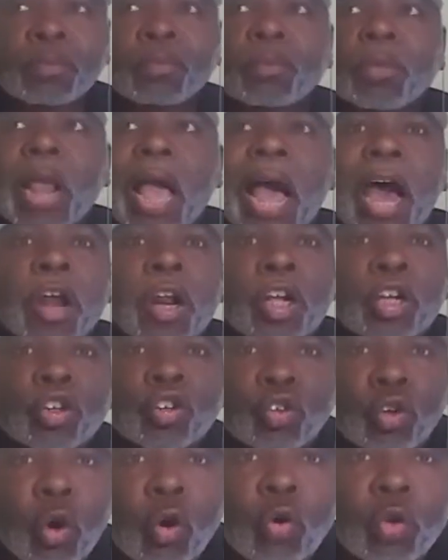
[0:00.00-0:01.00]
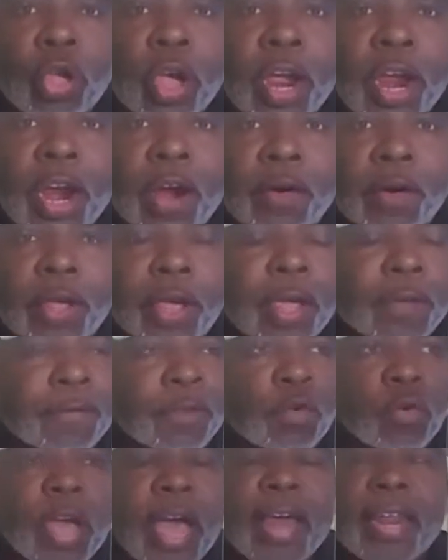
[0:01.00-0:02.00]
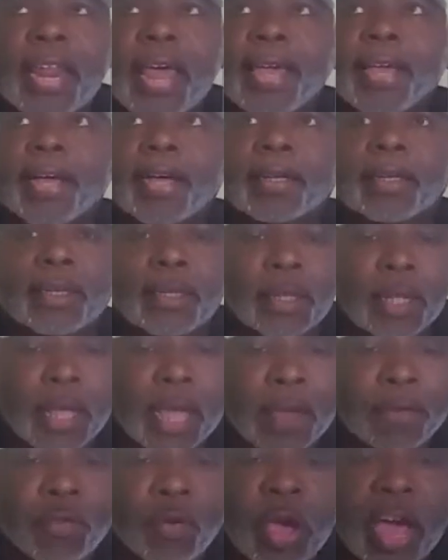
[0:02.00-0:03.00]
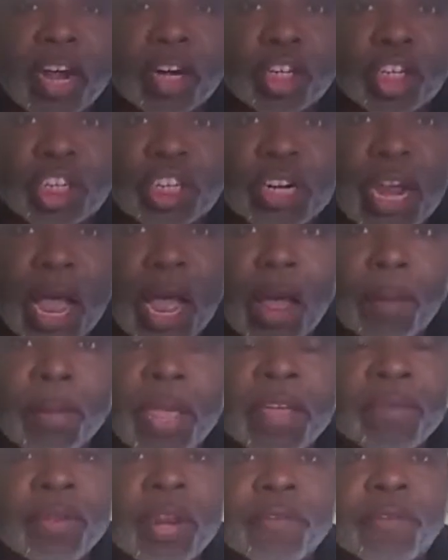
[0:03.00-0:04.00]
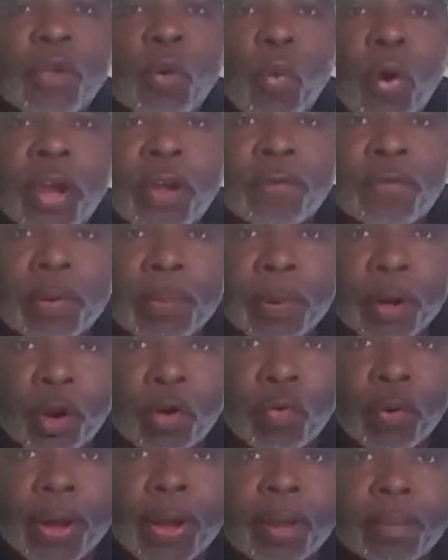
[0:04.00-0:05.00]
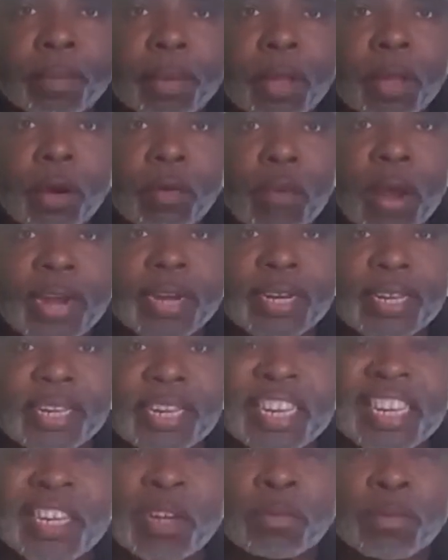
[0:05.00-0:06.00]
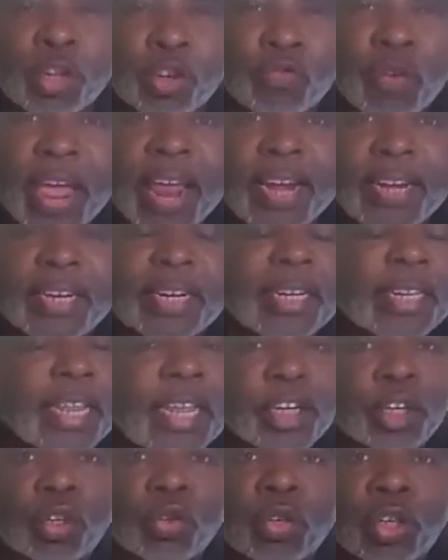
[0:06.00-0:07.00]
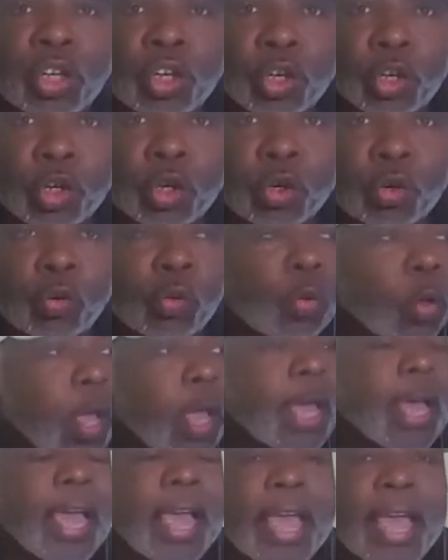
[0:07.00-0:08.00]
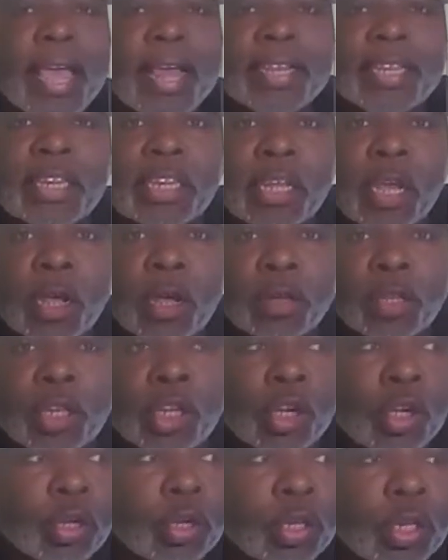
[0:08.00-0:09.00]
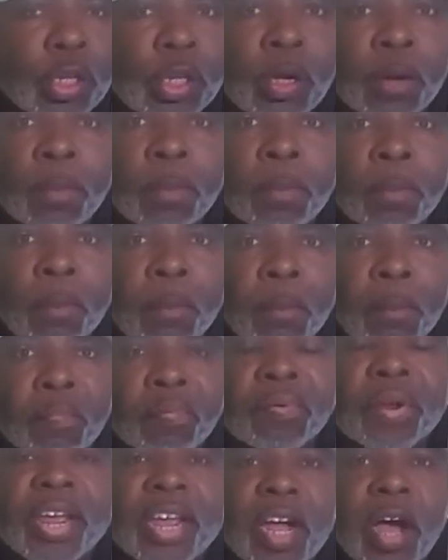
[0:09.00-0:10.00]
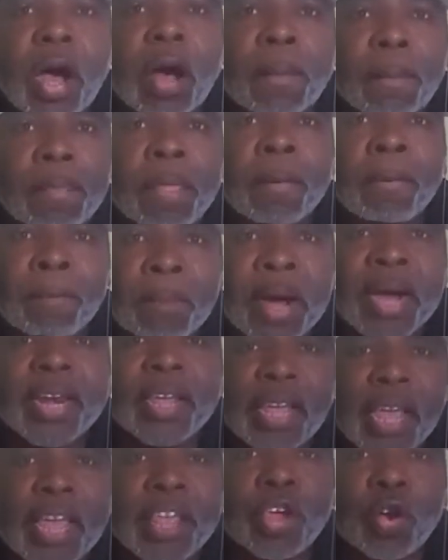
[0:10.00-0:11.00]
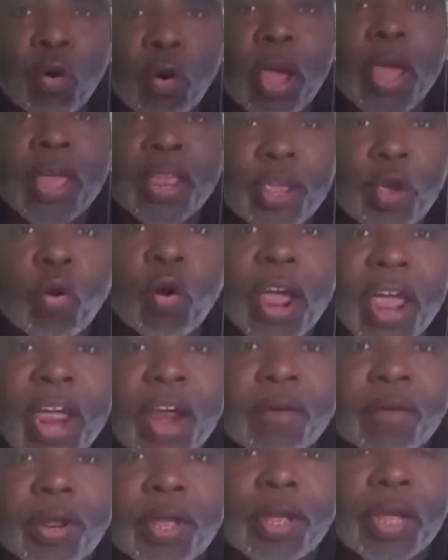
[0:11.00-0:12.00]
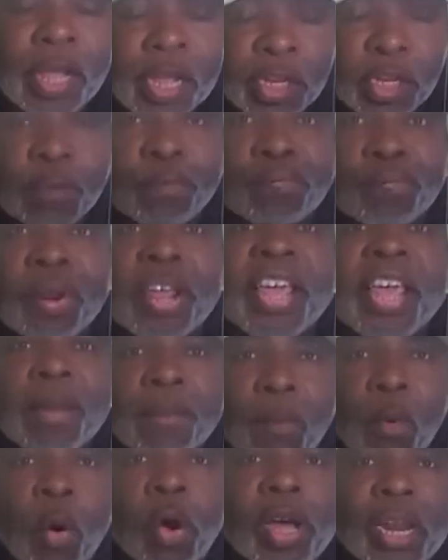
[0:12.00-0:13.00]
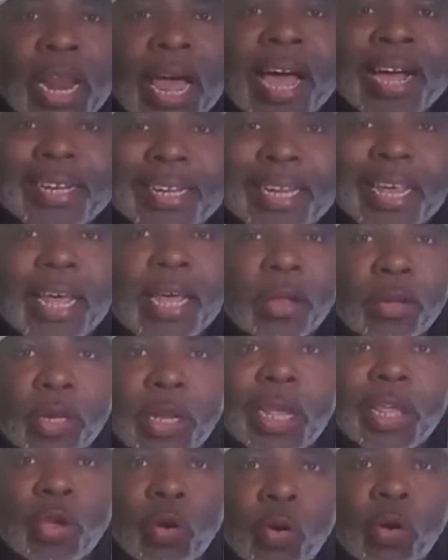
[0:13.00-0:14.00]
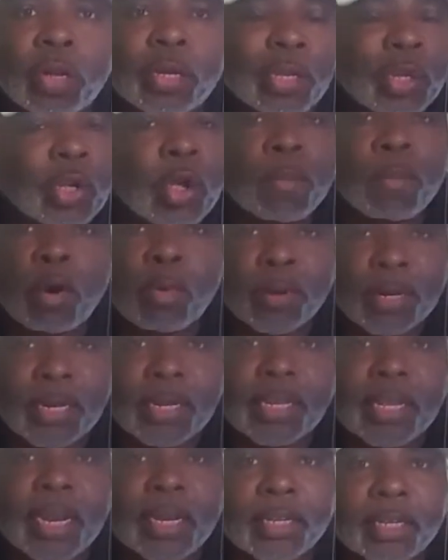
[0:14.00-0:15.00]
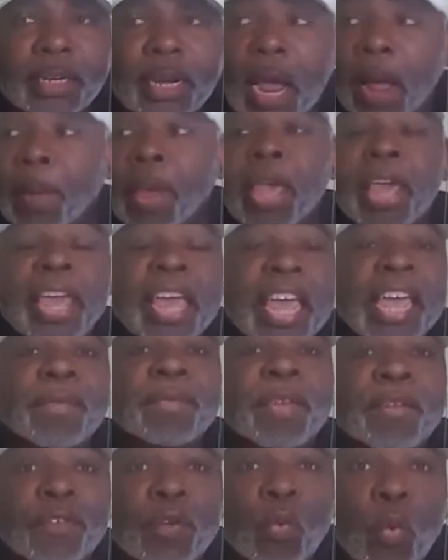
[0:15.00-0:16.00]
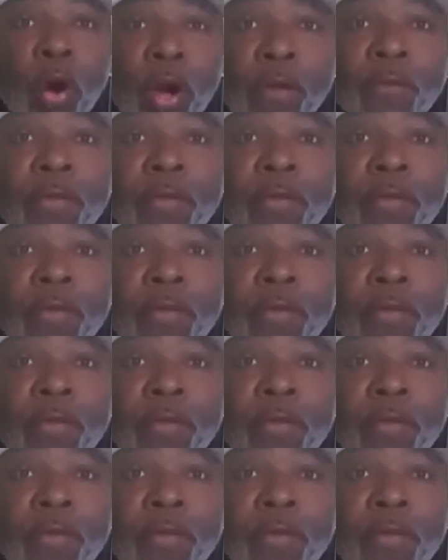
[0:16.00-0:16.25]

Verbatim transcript: how to control your area. If you got like a, if you got a shop, even if you're working from the crib, right? This is some strategies that you can do to to to bring up the money in your in your area to bring in more clientels in your to your mobile detailing shop, even if you're working